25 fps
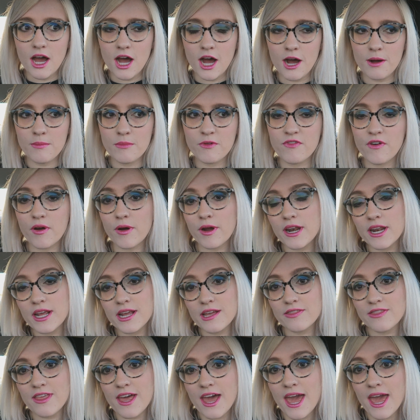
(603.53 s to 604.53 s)
um, if I'm gonna
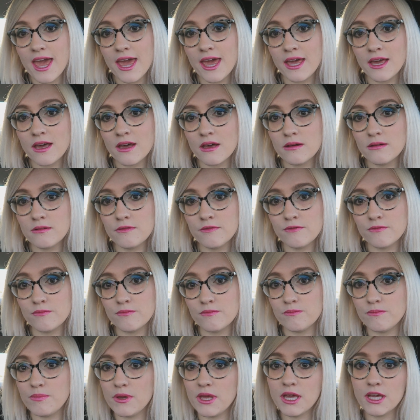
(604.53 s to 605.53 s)
get the hang of
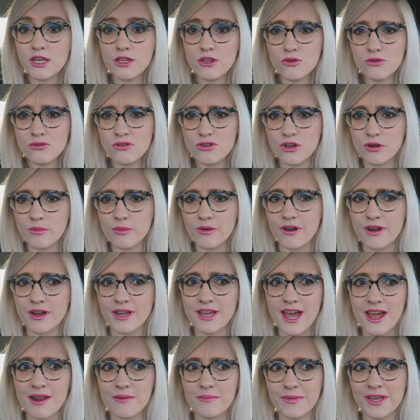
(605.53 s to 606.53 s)
being a YouTuber
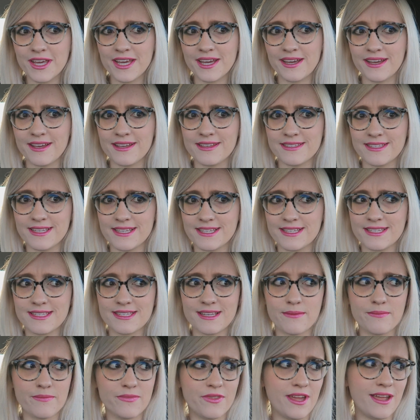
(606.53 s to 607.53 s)
again because this is
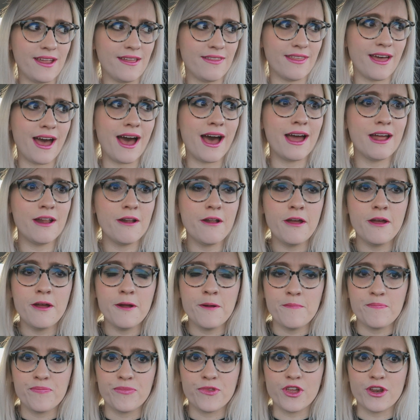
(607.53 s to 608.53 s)
something that
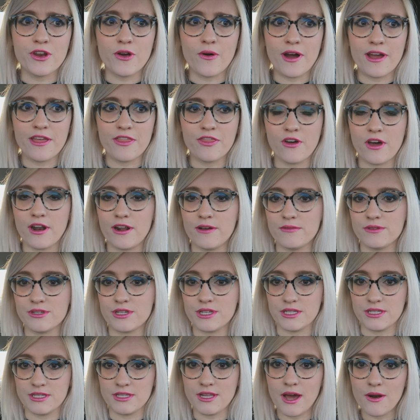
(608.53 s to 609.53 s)
you know I thought I was
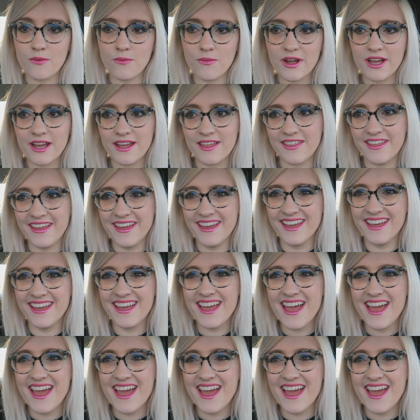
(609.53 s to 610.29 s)
just done with